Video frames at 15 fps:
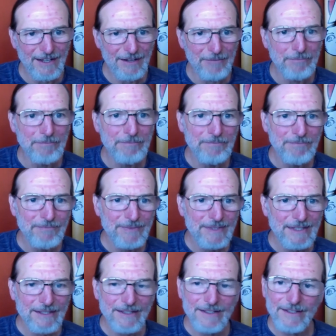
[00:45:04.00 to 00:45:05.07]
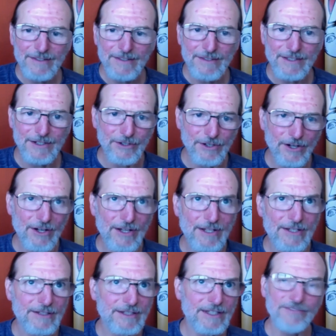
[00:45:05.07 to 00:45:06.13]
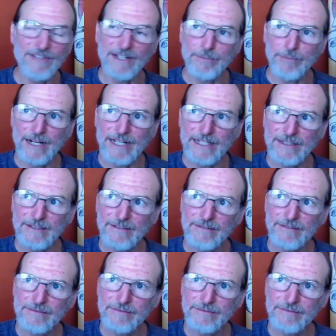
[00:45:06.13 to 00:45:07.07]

um, that are on Eventbrite